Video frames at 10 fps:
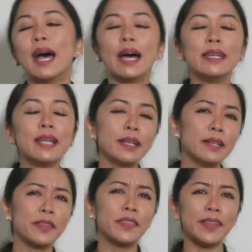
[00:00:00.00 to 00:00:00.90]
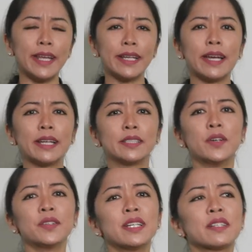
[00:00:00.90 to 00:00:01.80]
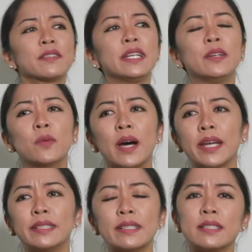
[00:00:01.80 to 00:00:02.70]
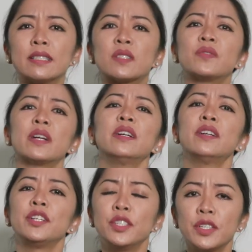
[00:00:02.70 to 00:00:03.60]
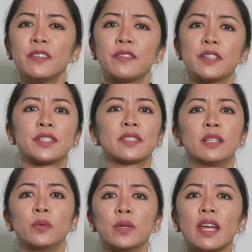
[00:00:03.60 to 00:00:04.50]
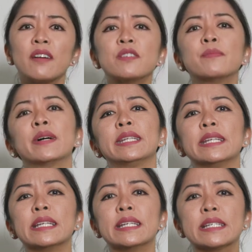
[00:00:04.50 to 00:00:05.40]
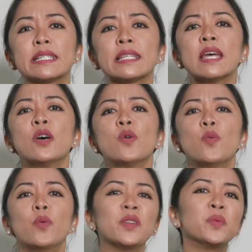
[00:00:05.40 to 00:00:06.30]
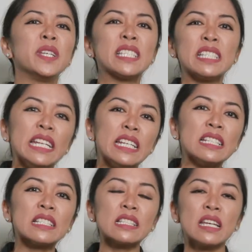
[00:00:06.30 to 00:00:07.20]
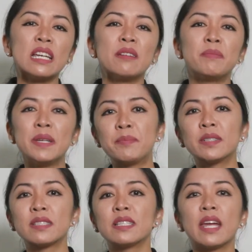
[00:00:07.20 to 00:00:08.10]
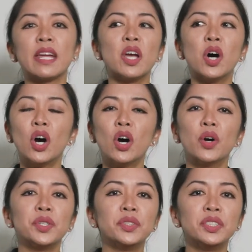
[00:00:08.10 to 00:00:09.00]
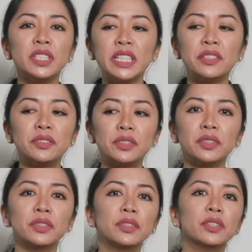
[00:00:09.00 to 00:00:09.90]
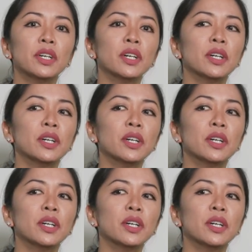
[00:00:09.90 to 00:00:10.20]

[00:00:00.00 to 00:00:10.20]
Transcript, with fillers: Another thing I don't agree why this is very universal with everybody is when we sneeze, people say, oh, you need to